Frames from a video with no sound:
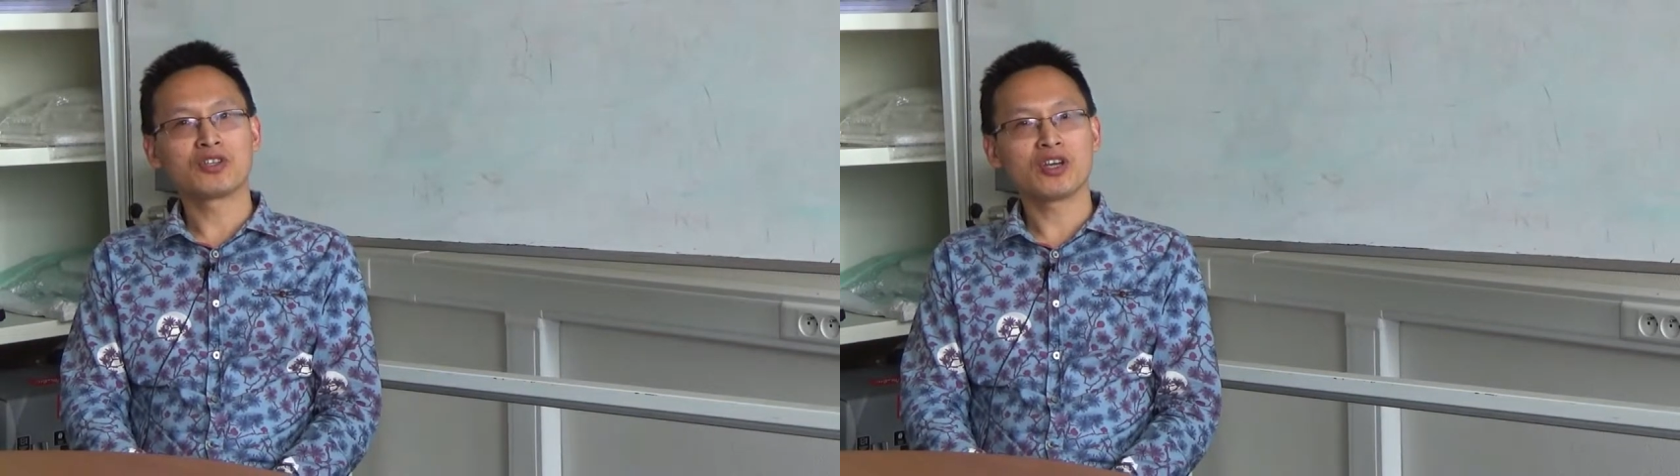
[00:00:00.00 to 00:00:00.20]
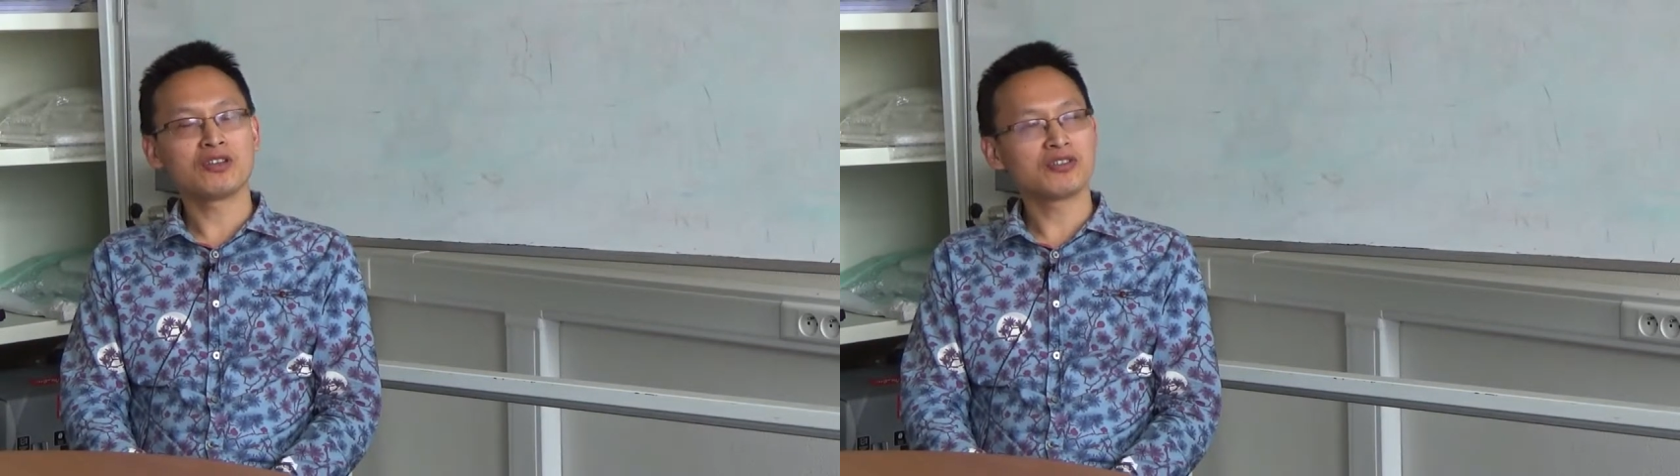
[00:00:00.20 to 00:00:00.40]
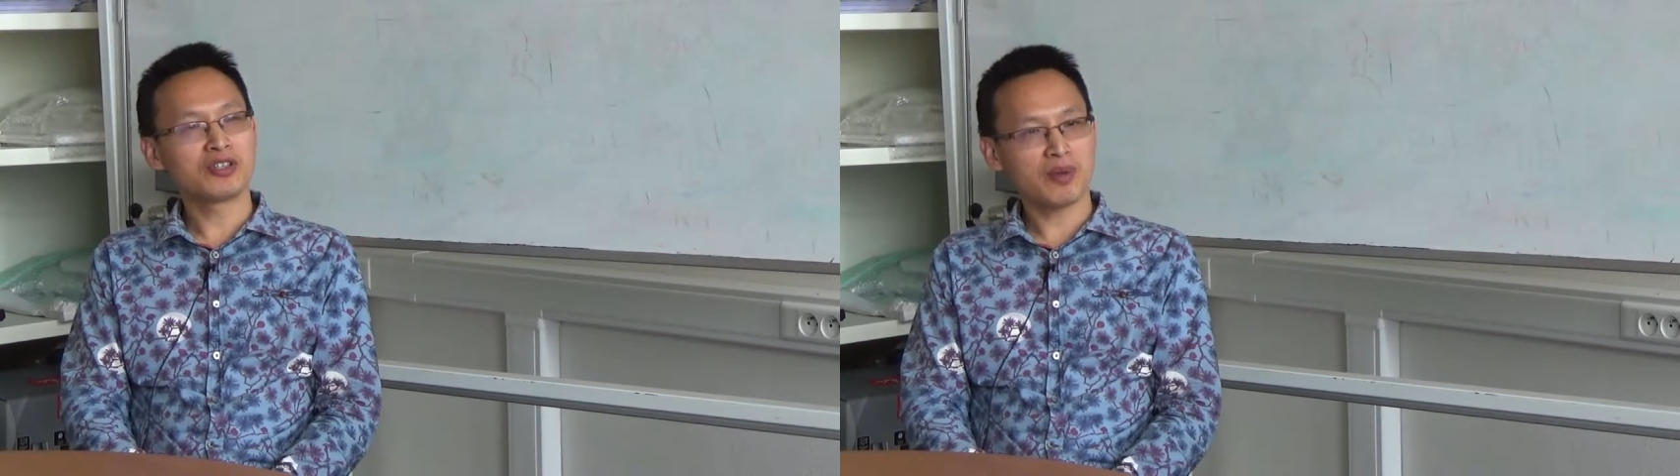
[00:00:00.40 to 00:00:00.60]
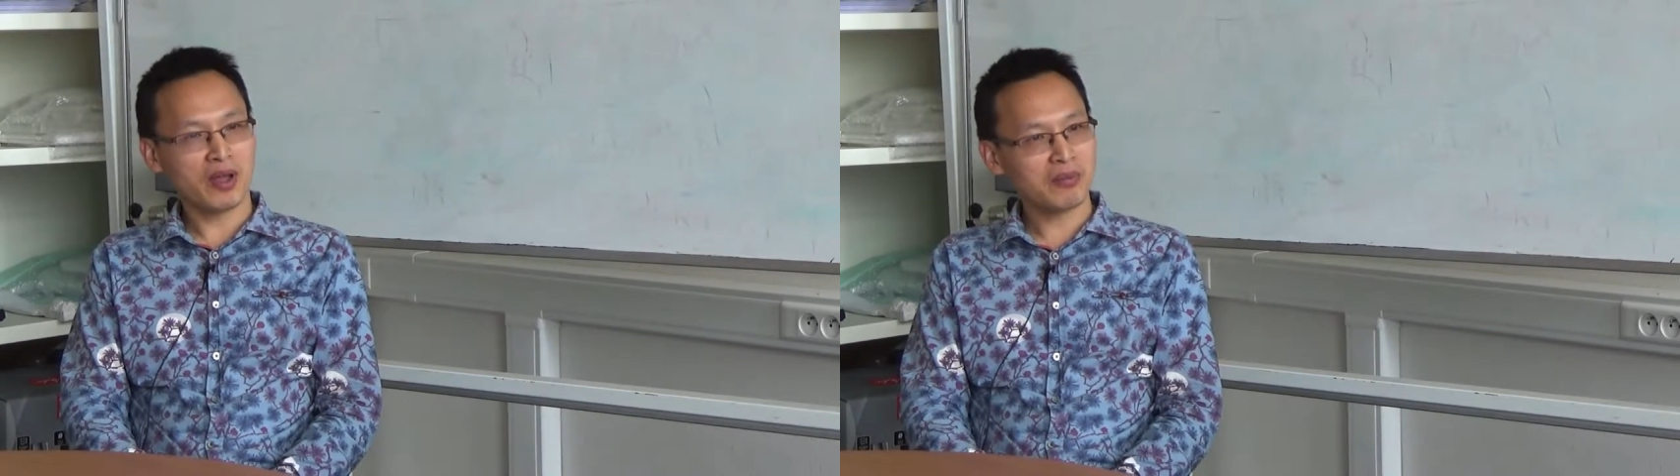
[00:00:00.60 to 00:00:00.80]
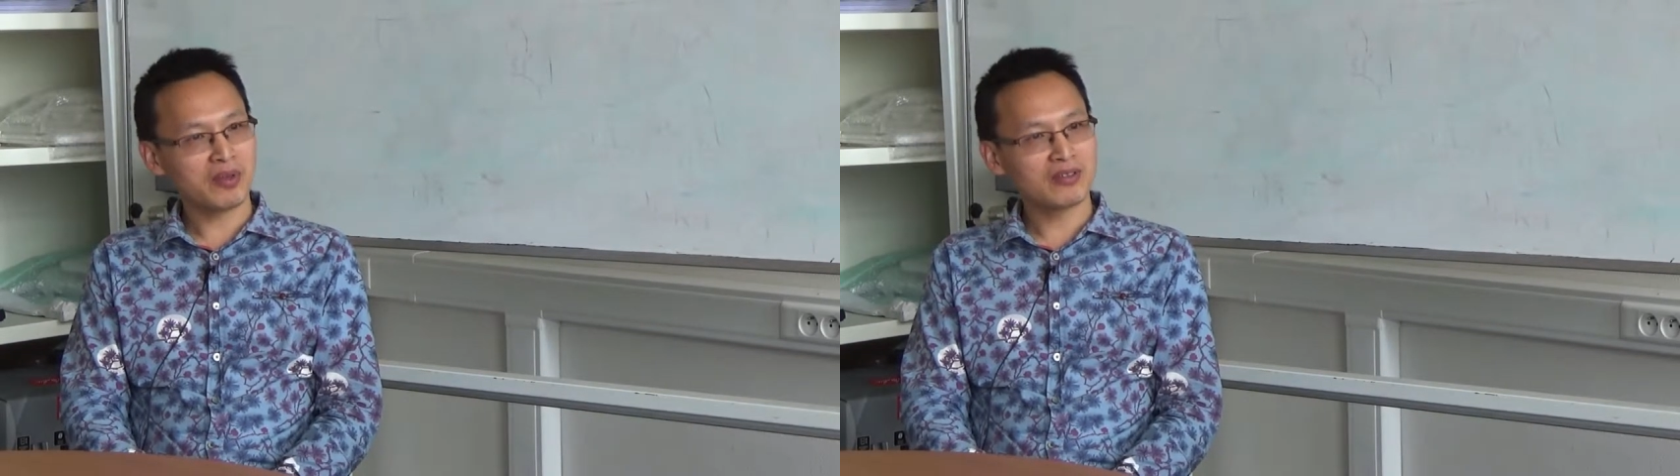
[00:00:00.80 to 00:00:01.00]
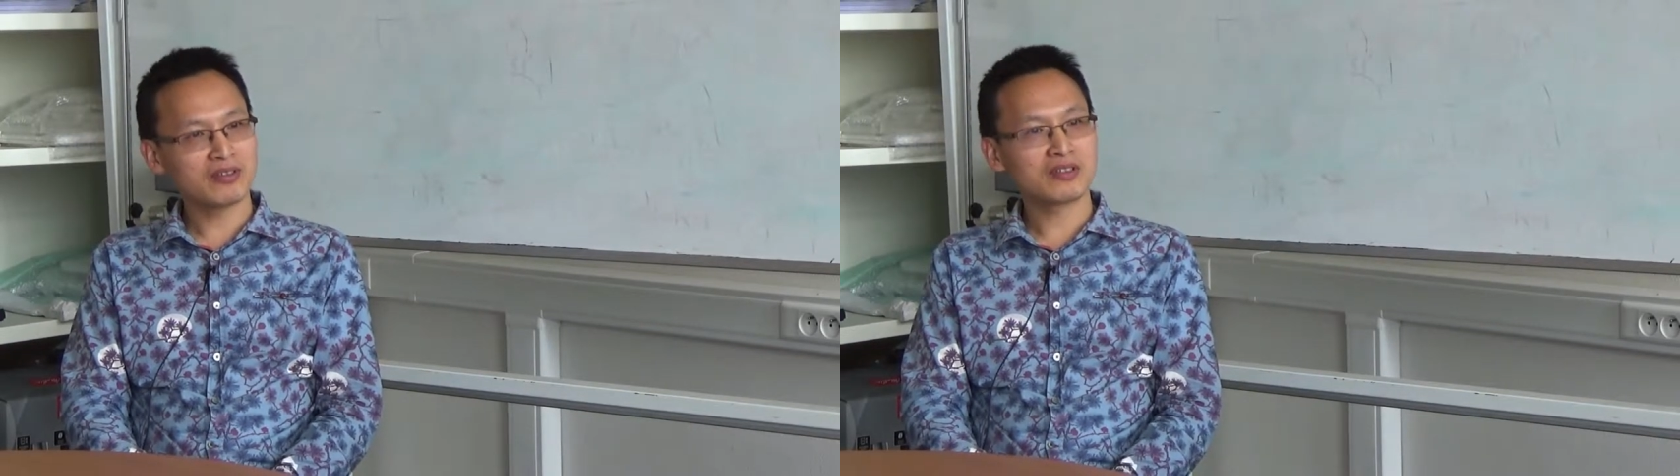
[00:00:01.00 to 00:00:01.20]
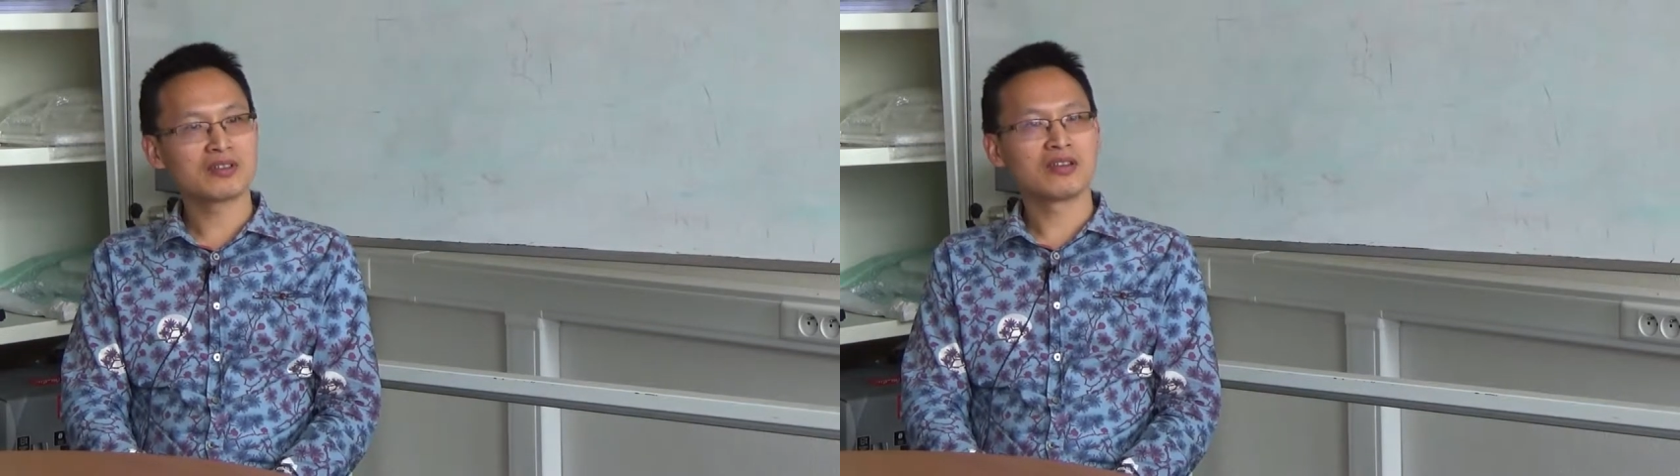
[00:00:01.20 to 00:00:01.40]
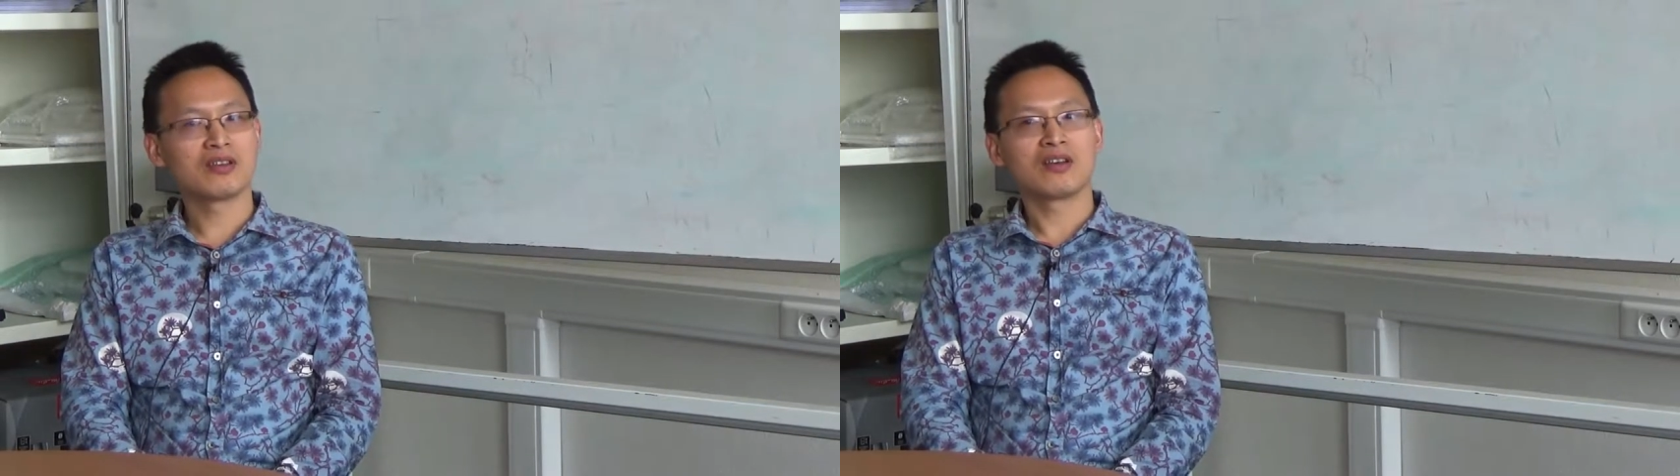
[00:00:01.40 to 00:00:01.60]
Chinese department.